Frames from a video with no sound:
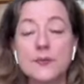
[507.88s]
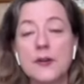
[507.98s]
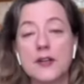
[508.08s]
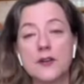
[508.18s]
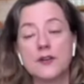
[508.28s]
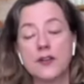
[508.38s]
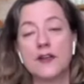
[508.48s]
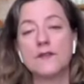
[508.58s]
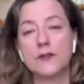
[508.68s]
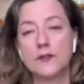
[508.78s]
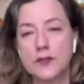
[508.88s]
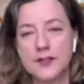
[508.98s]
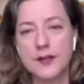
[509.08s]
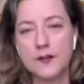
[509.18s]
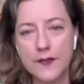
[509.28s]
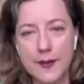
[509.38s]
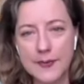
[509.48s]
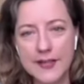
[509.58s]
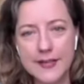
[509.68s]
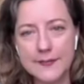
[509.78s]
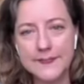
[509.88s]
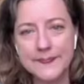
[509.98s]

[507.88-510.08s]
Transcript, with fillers: what you're looking for for a single family?